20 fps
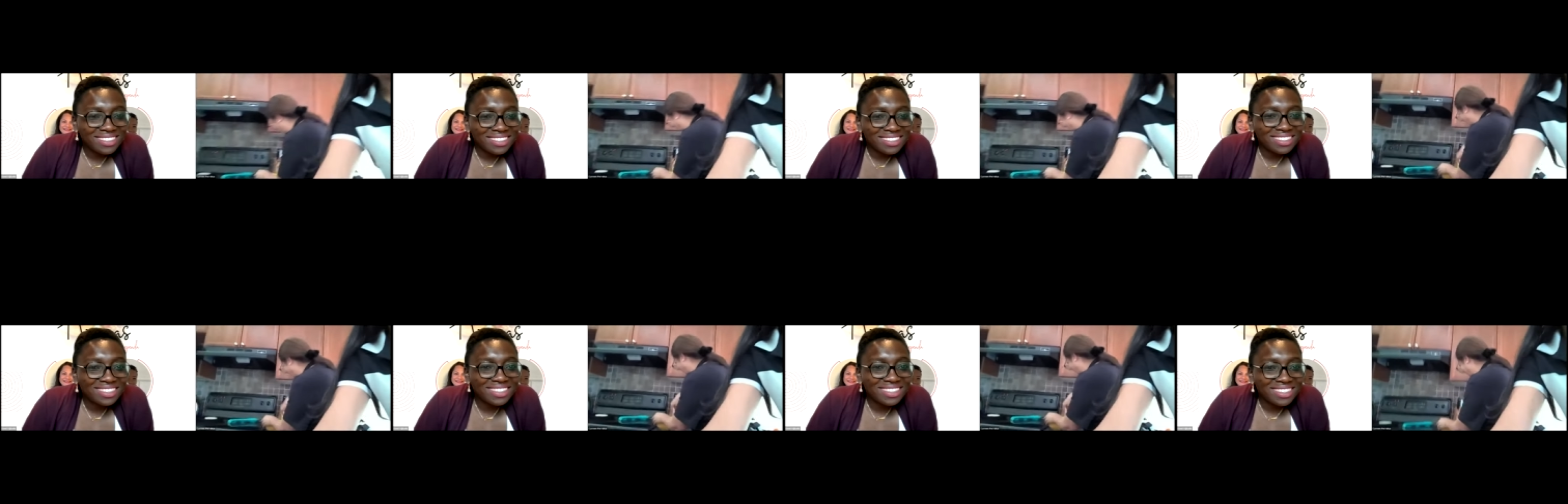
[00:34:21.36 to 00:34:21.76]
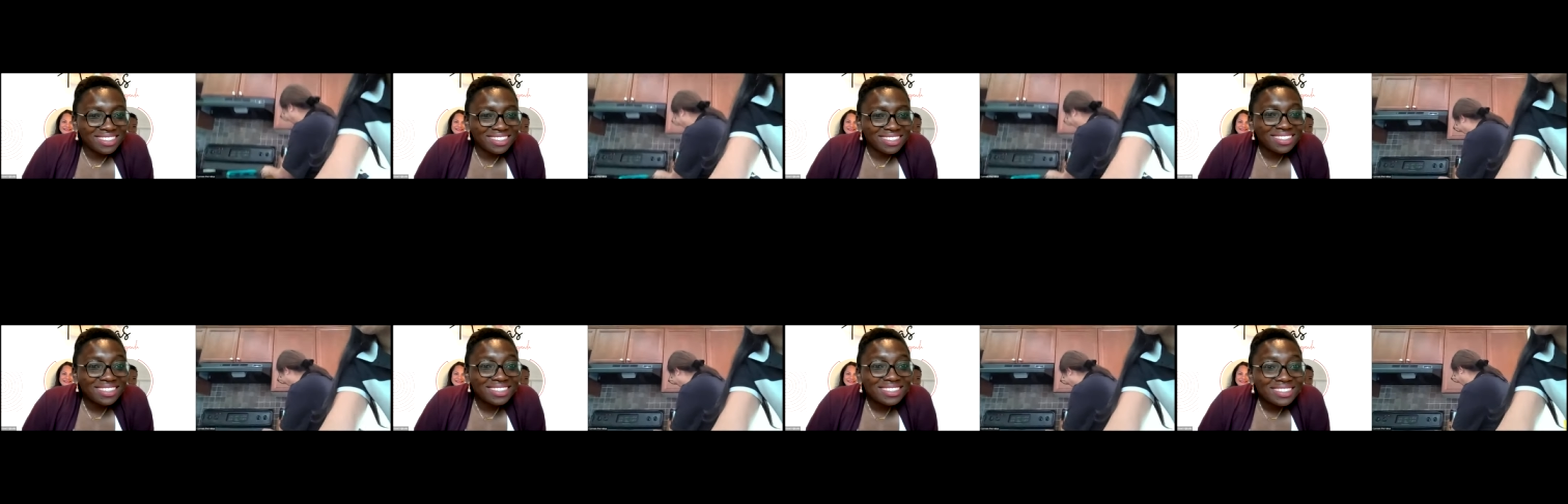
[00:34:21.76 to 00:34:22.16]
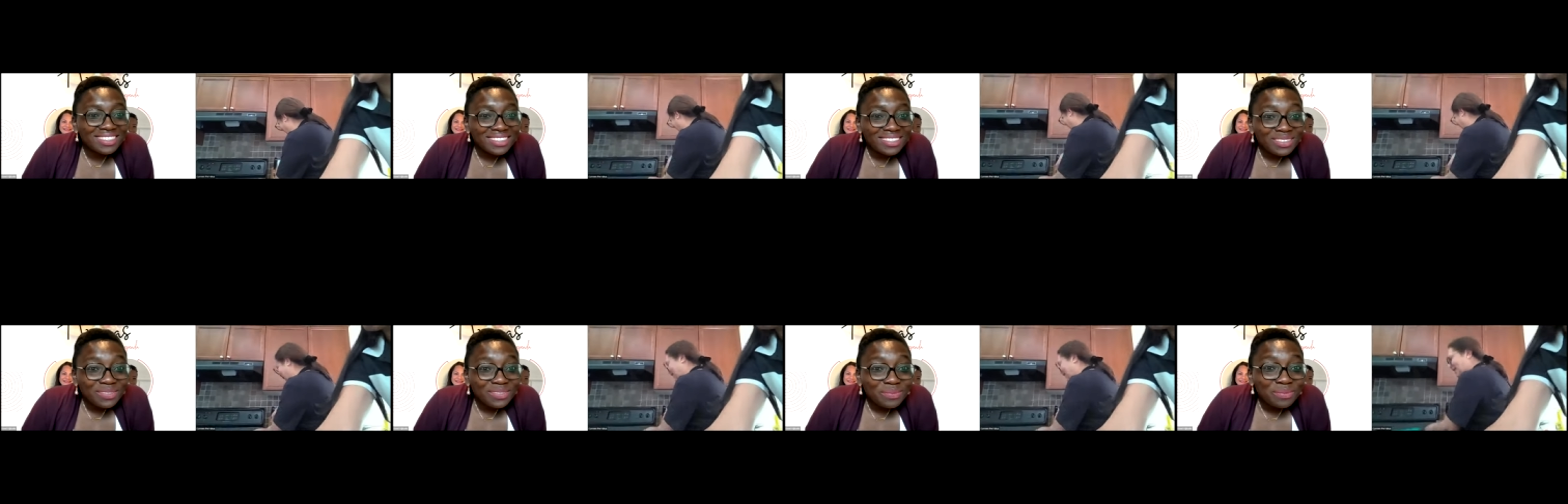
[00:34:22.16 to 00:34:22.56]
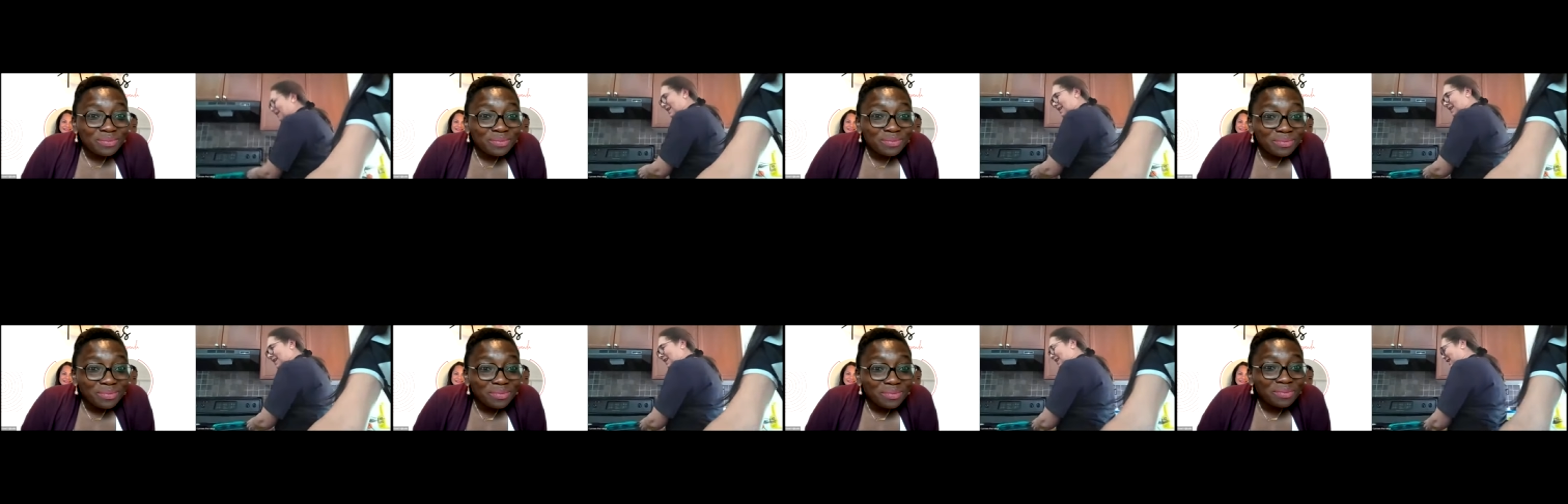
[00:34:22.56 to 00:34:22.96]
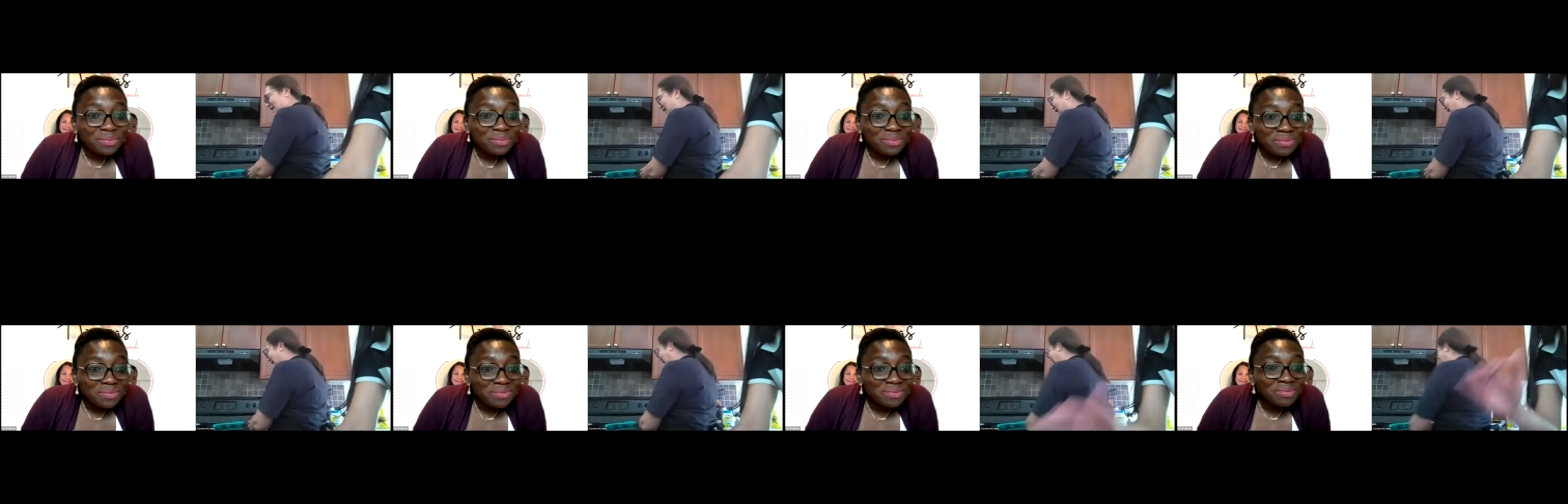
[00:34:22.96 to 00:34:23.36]
so when they're cooked, they will get a little
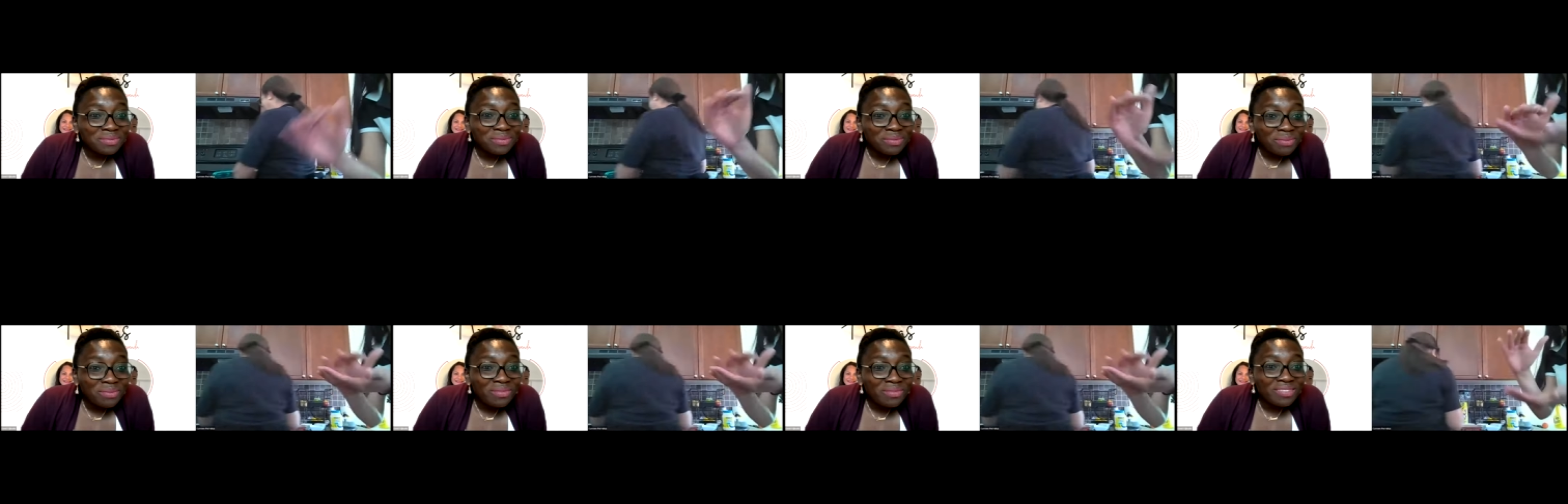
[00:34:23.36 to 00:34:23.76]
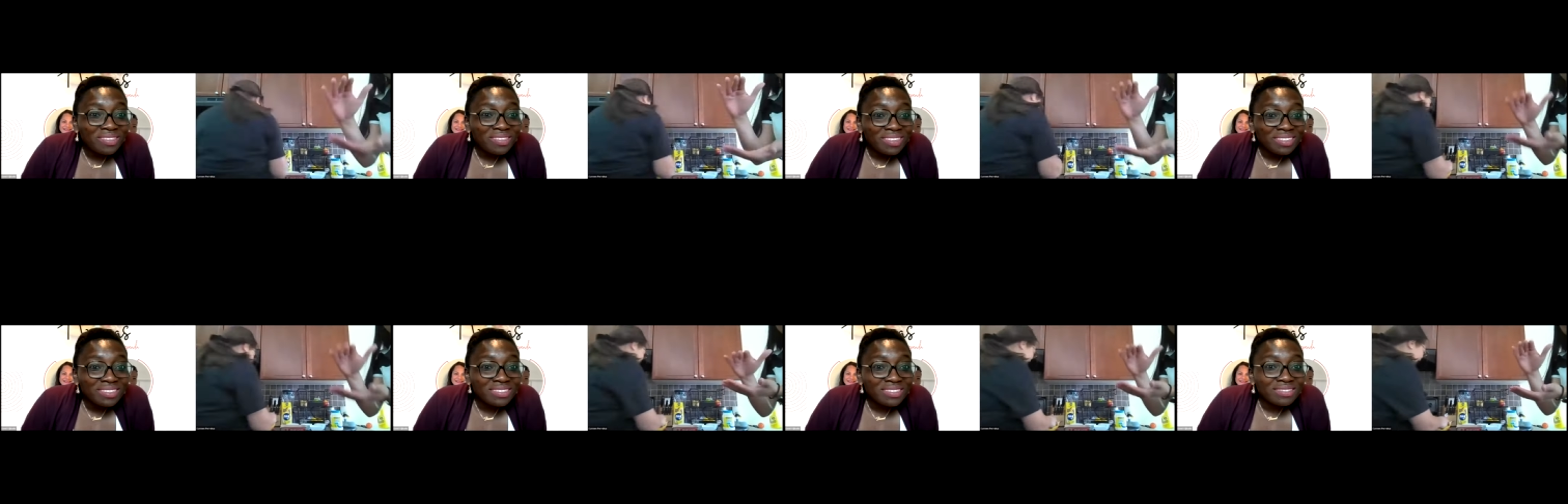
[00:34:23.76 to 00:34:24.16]
bit fluffy.